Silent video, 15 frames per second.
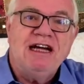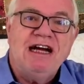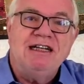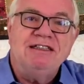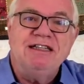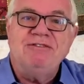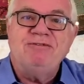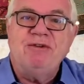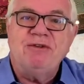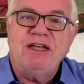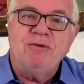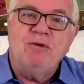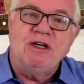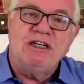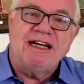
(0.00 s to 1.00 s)
and therefore they
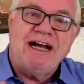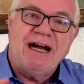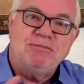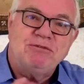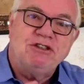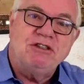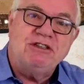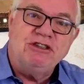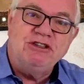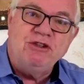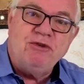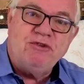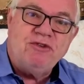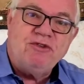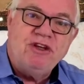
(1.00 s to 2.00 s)
want to capture the
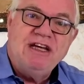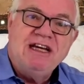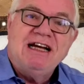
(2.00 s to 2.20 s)
youth,